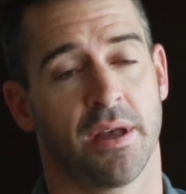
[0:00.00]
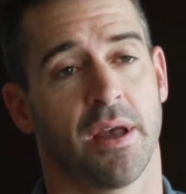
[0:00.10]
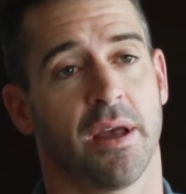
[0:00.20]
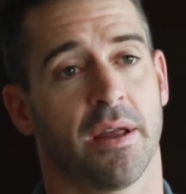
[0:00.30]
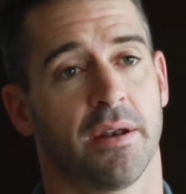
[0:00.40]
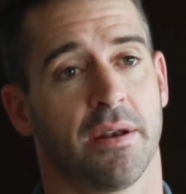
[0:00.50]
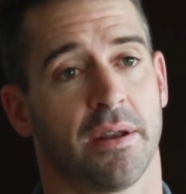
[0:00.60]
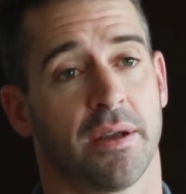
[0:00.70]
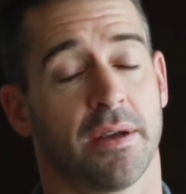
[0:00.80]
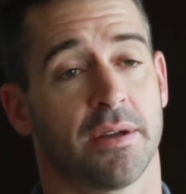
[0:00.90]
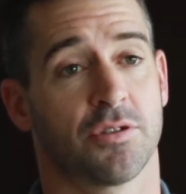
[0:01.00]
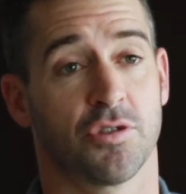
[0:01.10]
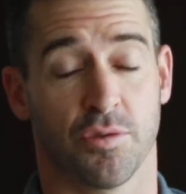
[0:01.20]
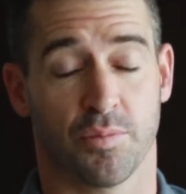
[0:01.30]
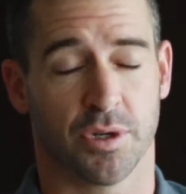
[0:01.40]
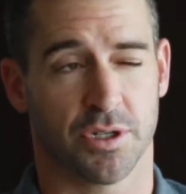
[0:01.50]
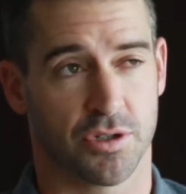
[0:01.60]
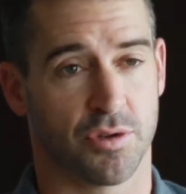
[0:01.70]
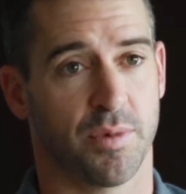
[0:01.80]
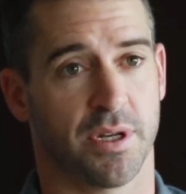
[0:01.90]
and
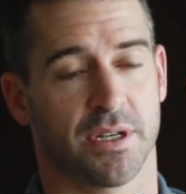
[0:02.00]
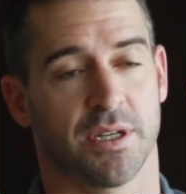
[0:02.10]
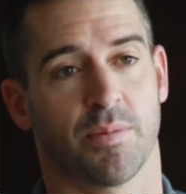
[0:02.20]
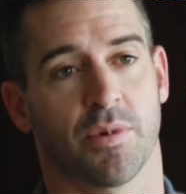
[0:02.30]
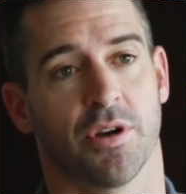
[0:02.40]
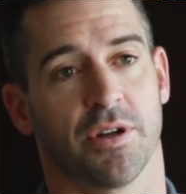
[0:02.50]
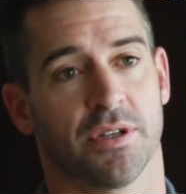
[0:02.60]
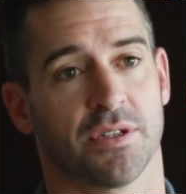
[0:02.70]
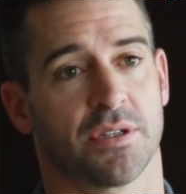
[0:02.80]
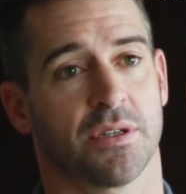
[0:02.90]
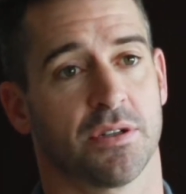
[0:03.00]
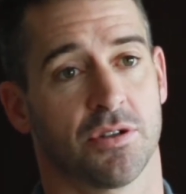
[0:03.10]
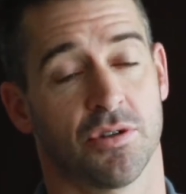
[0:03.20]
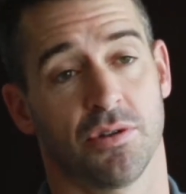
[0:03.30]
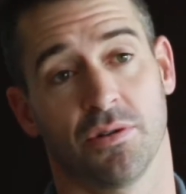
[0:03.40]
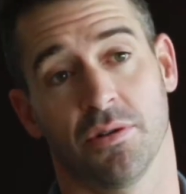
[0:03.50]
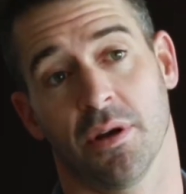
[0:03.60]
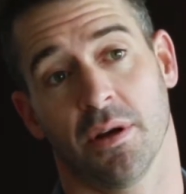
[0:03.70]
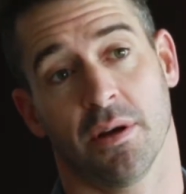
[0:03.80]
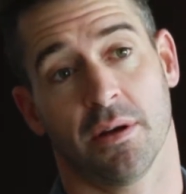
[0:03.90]
2.2 meter deep girders to
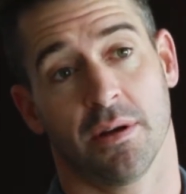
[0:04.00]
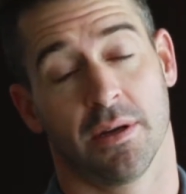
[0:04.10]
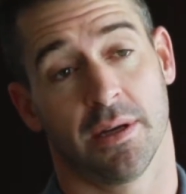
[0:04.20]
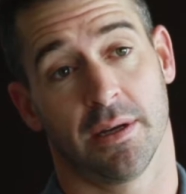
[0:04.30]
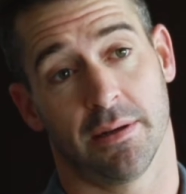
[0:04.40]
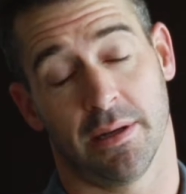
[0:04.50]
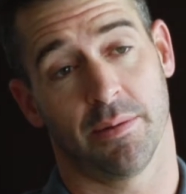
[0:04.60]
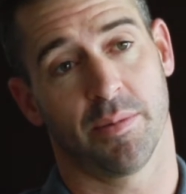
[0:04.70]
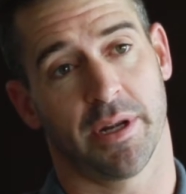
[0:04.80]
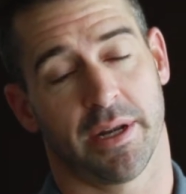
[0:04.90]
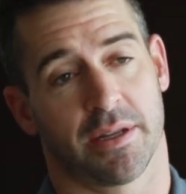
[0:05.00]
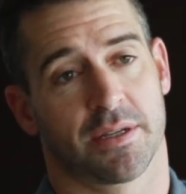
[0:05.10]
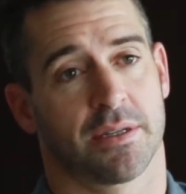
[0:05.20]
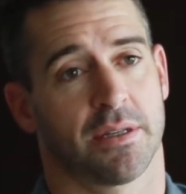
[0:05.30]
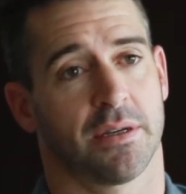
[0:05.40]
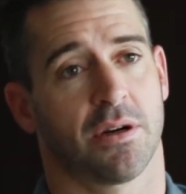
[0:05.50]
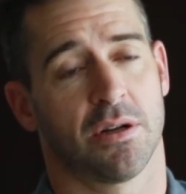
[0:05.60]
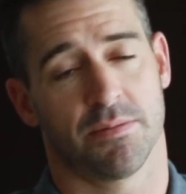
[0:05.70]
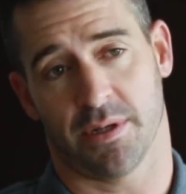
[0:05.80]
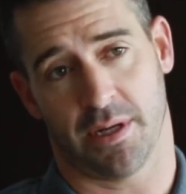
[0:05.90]
eliminate the
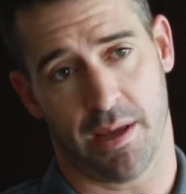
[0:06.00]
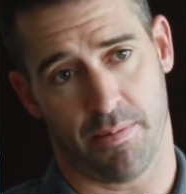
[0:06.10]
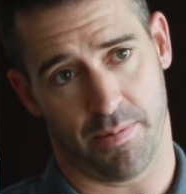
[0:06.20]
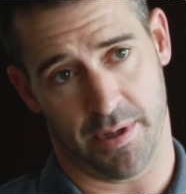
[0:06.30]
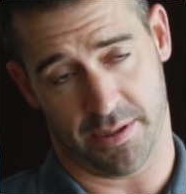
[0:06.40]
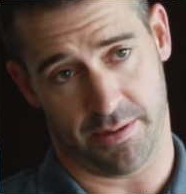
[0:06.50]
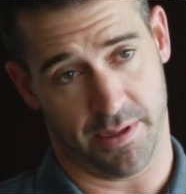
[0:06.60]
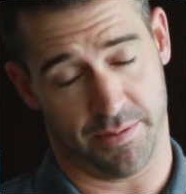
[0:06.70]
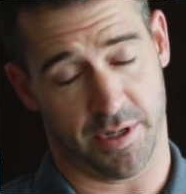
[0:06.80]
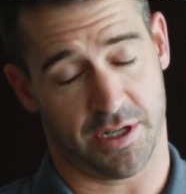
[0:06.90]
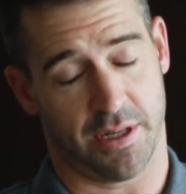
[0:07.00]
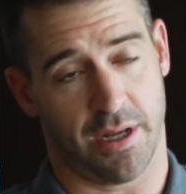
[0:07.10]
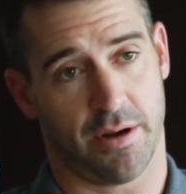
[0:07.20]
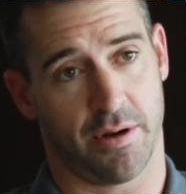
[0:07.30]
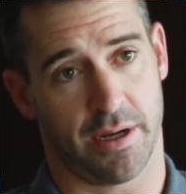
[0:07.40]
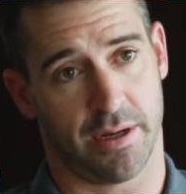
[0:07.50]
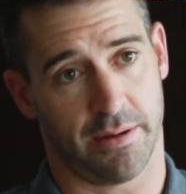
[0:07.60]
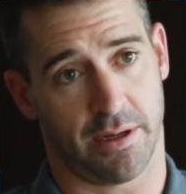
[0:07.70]
columns and keep as much of the area a